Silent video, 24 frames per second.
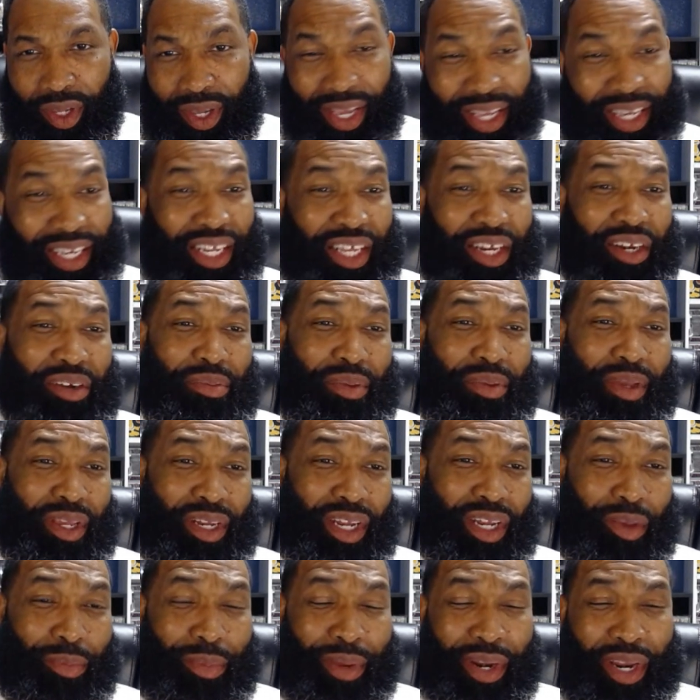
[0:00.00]

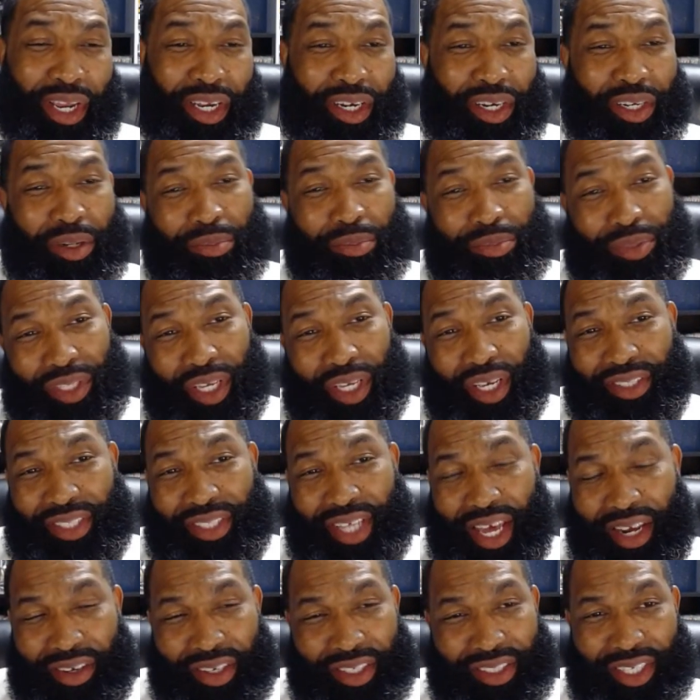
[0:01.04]
eliminated themselves
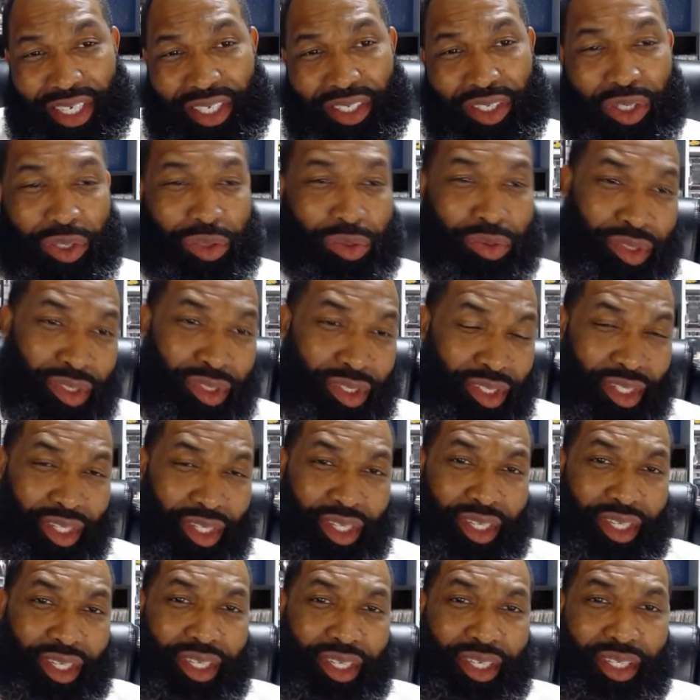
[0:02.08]
out of it because they knew
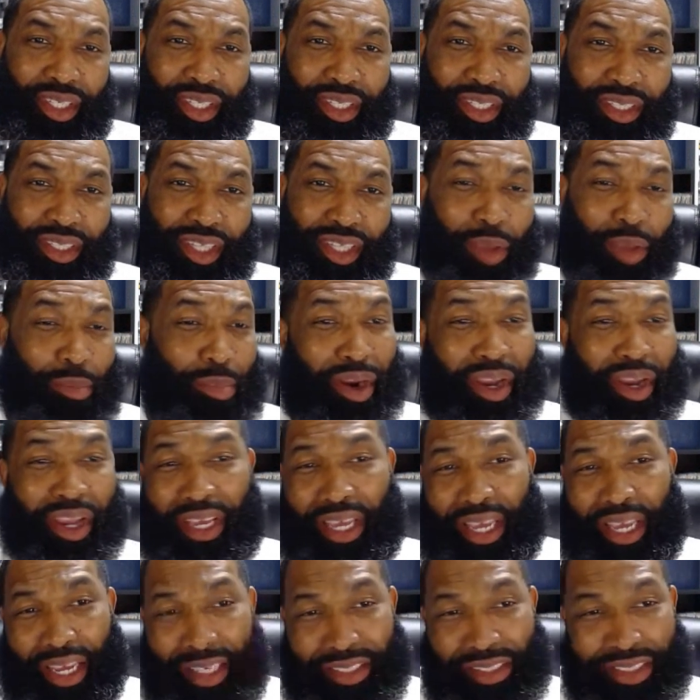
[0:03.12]
they bringing
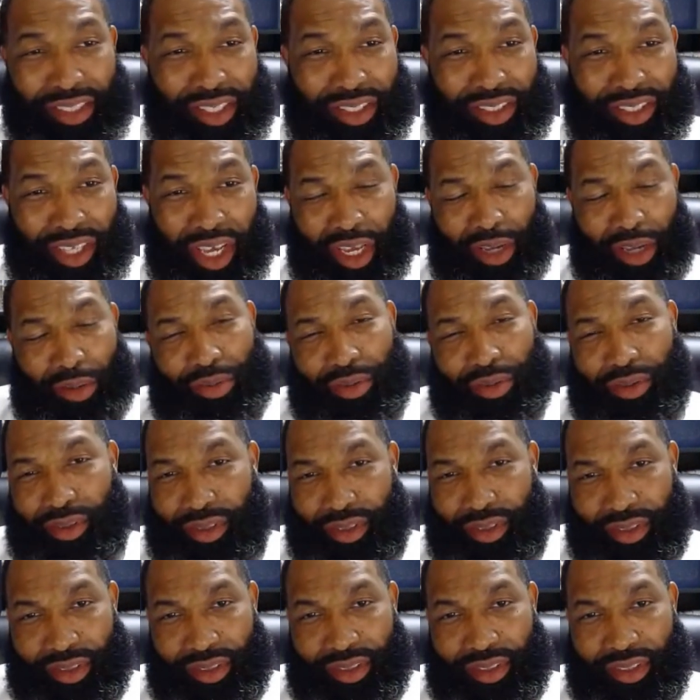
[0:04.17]
kids to the table.
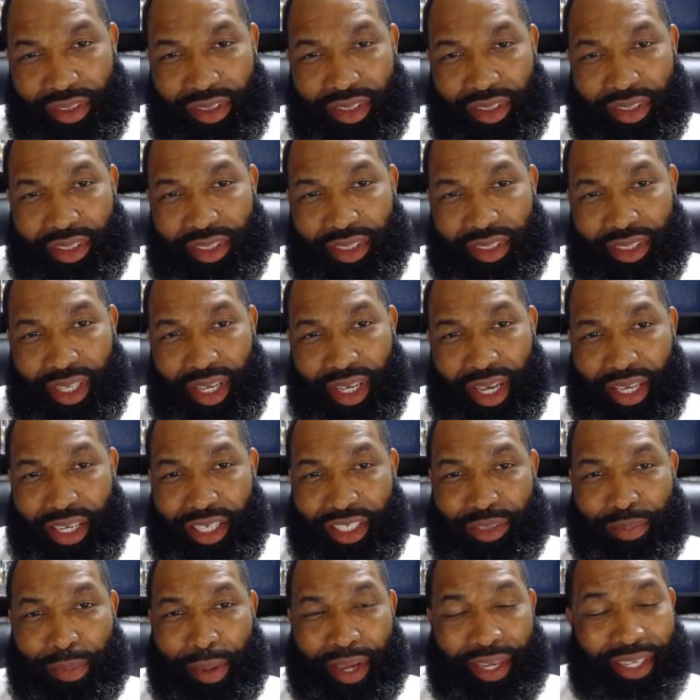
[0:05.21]
And
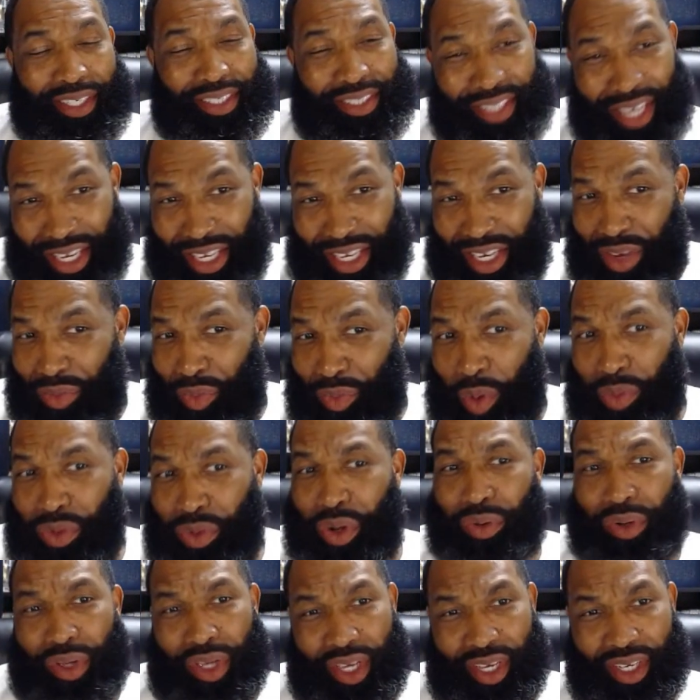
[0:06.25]
this man, they say he didn't want
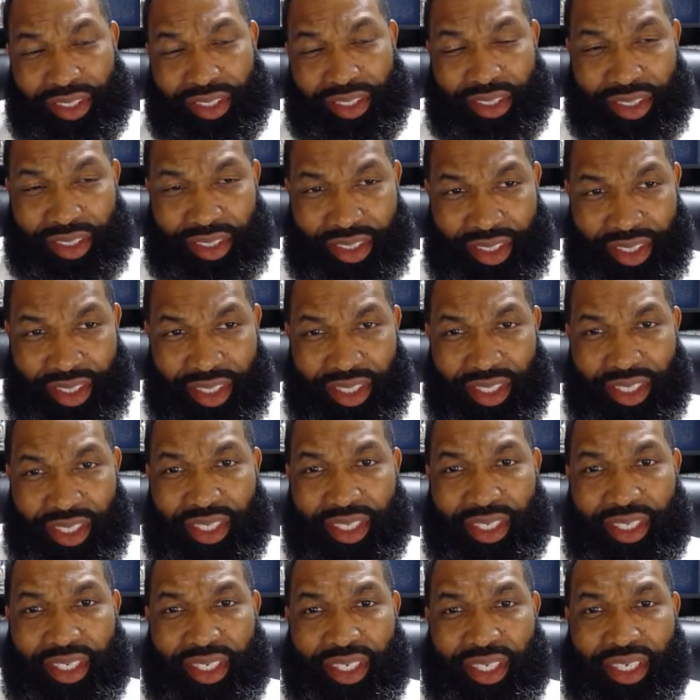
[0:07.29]
no kids.
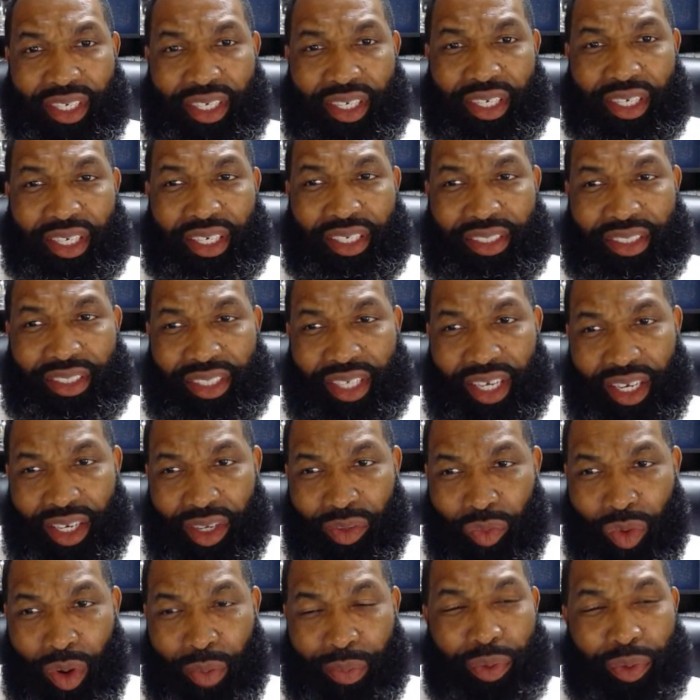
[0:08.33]
He's saying a
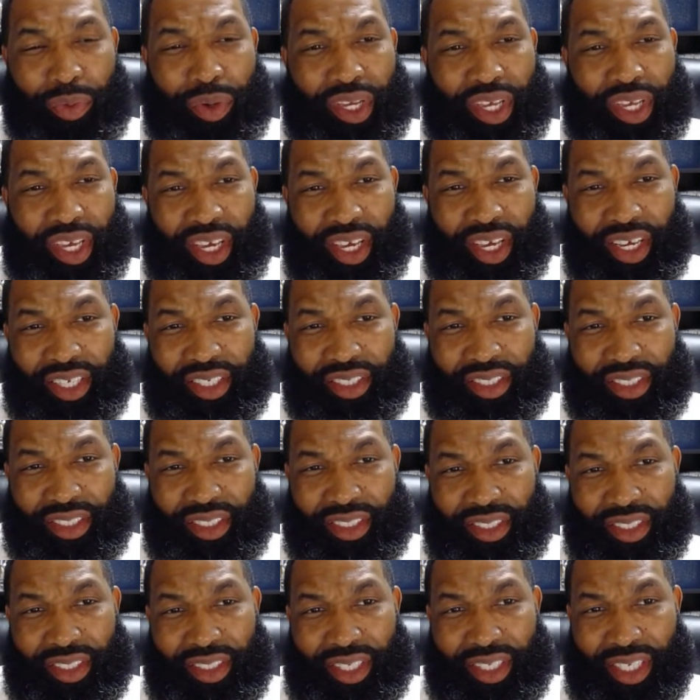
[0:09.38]
woman with
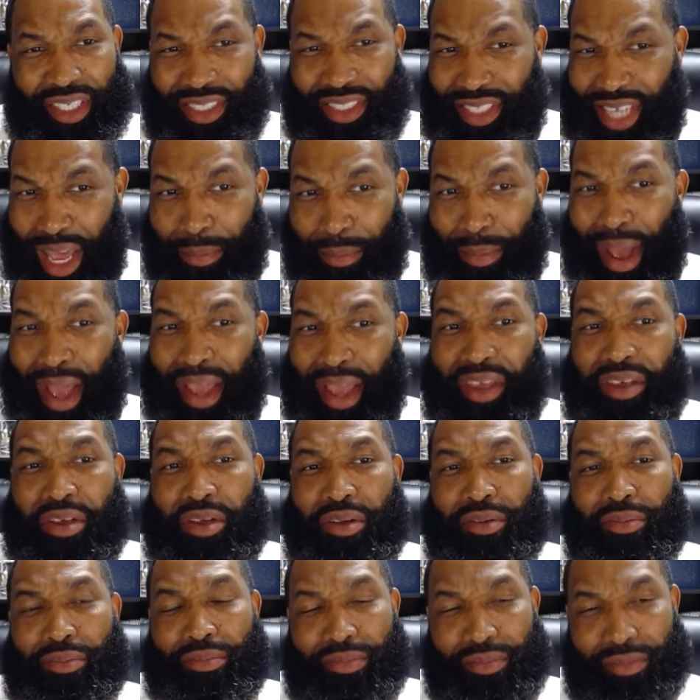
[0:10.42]
kids that's not by him
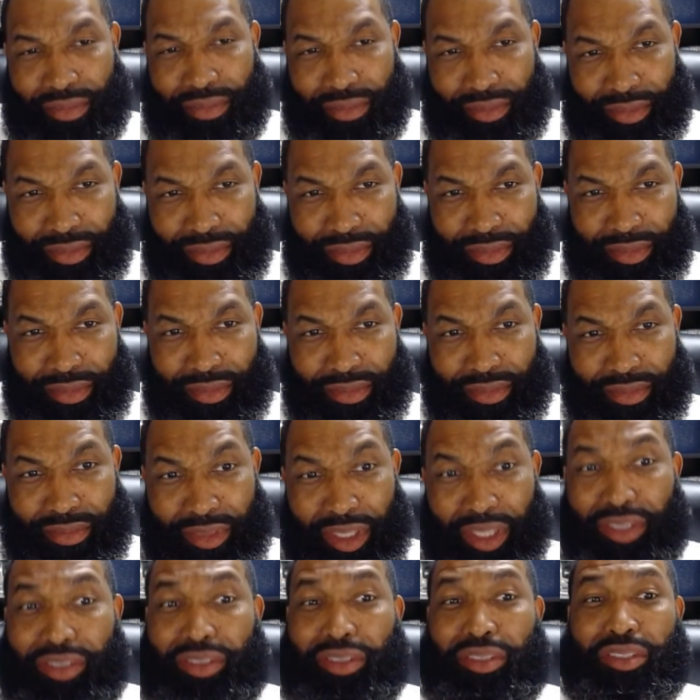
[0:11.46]

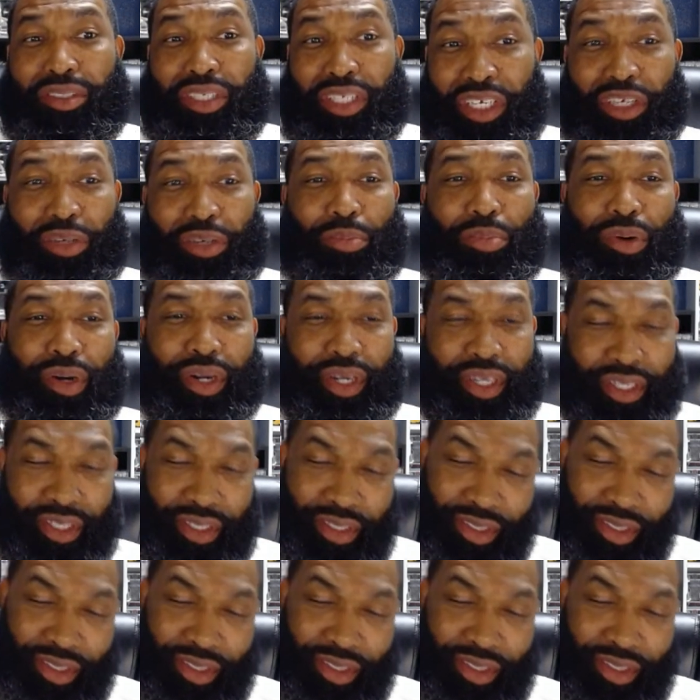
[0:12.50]
is a deal breaker.